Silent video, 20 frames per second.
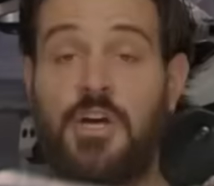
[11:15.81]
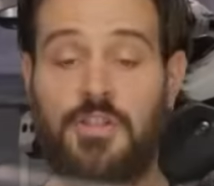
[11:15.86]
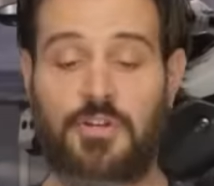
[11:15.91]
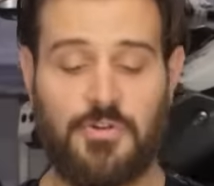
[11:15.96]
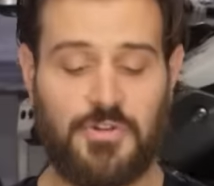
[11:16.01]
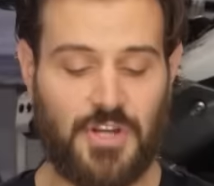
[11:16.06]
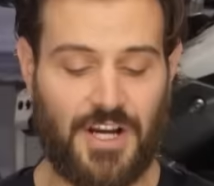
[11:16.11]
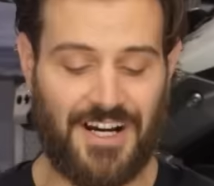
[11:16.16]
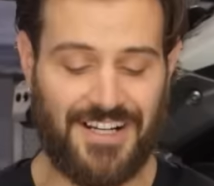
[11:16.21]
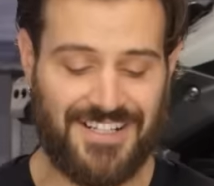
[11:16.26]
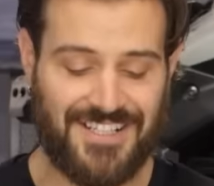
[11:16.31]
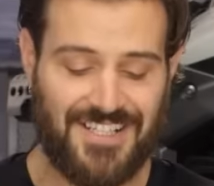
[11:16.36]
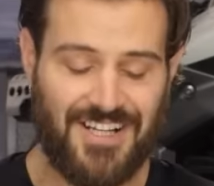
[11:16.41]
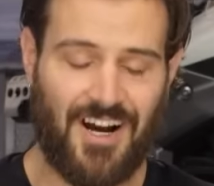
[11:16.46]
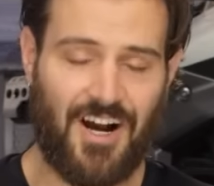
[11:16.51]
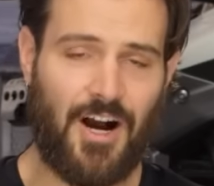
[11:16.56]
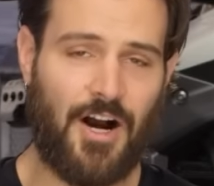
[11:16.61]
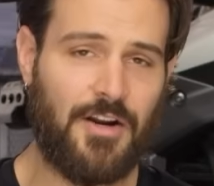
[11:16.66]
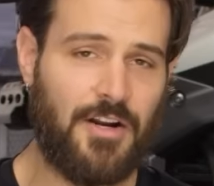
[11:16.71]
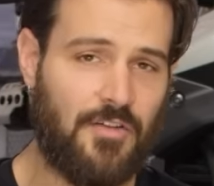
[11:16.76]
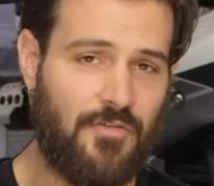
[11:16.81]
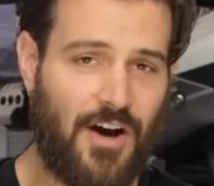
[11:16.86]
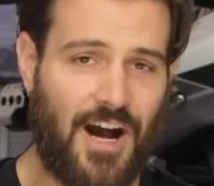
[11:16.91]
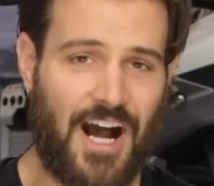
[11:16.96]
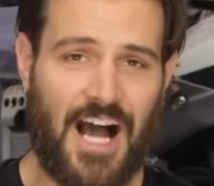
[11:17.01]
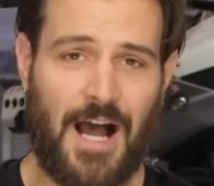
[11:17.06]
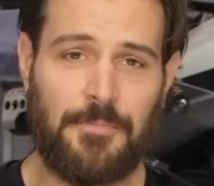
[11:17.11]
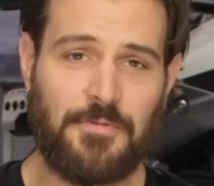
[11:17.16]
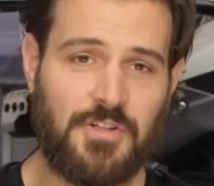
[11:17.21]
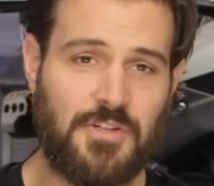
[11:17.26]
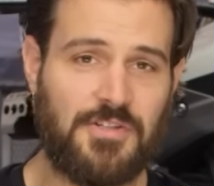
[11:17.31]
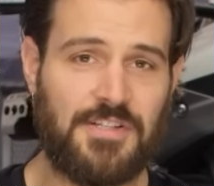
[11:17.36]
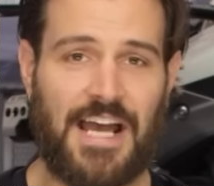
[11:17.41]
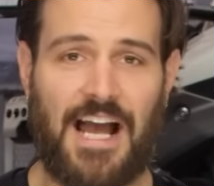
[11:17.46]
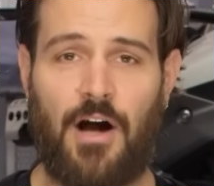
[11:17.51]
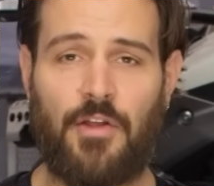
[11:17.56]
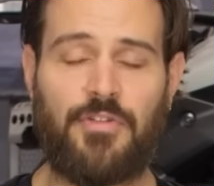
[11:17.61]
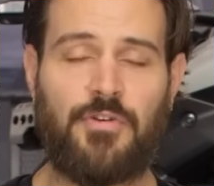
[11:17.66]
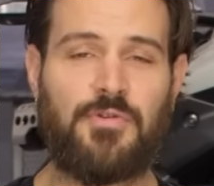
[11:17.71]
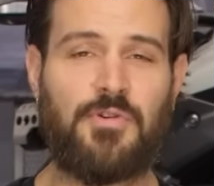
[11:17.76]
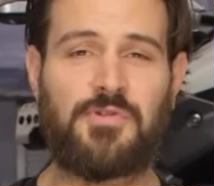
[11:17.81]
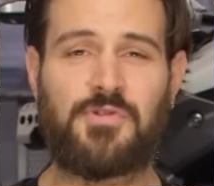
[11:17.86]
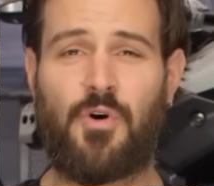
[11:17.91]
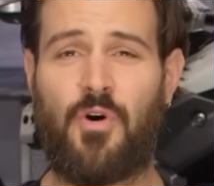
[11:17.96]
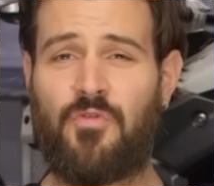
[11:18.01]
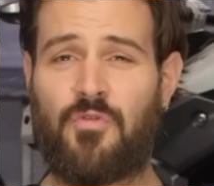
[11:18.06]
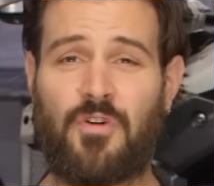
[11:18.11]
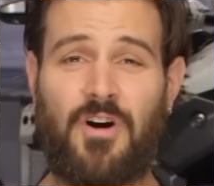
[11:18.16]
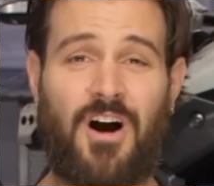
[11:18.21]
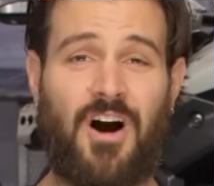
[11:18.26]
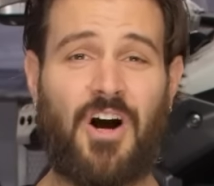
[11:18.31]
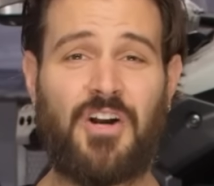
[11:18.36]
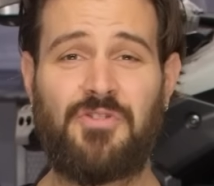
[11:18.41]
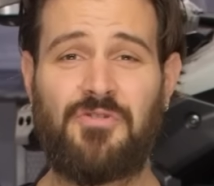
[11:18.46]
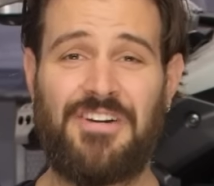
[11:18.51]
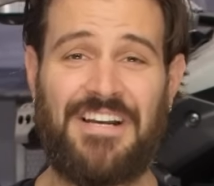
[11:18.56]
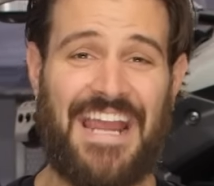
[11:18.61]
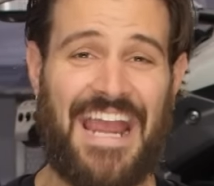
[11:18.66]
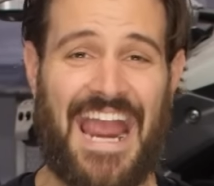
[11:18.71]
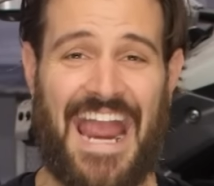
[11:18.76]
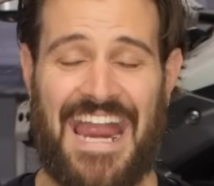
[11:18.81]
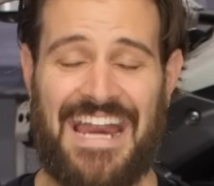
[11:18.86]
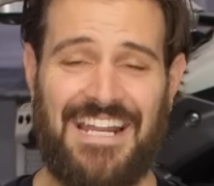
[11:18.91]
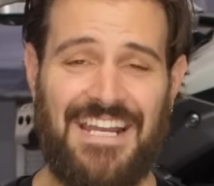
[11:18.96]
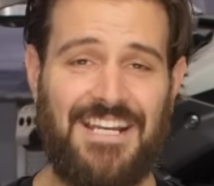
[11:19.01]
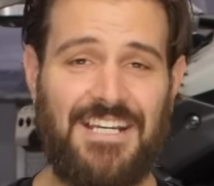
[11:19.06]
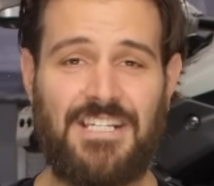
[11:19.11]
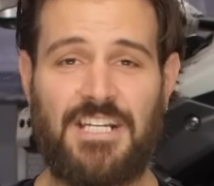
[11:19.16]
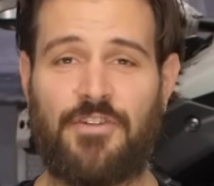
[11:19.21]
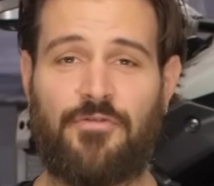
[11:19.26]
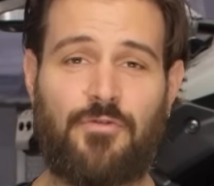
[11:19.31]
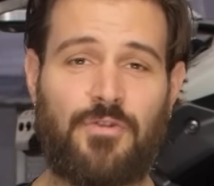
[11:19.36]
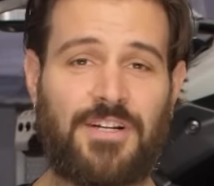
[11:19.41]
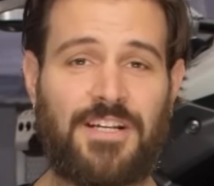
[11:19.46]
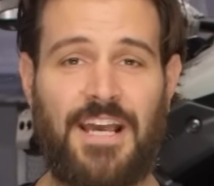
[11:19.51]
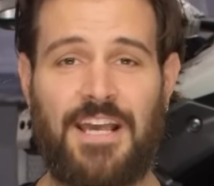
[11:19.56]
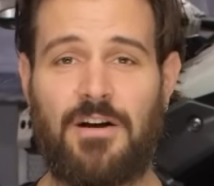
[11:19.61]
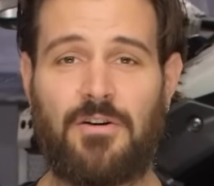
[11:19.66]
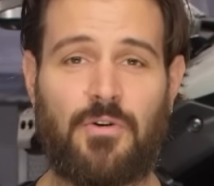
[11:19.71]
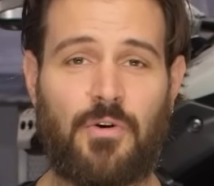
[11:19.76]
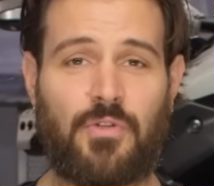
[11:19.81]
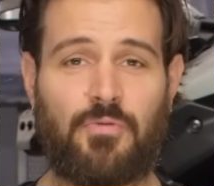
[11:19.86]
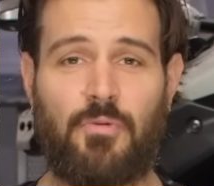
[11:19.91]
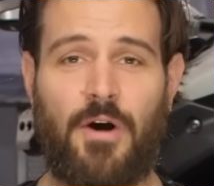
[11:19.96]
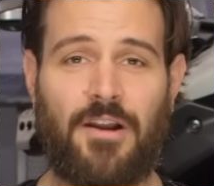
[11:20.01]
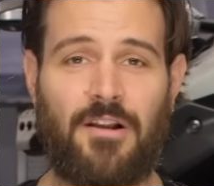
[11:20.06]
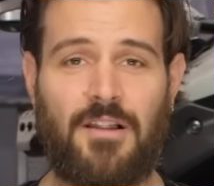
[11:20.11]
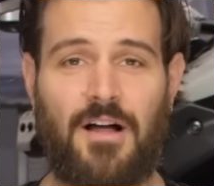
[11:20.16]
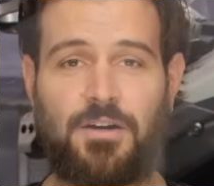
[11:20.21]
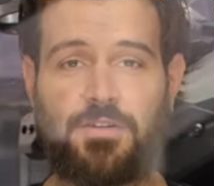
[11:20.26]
There's a ton of options out there. There's over one hundred eighty different Kayoko throttle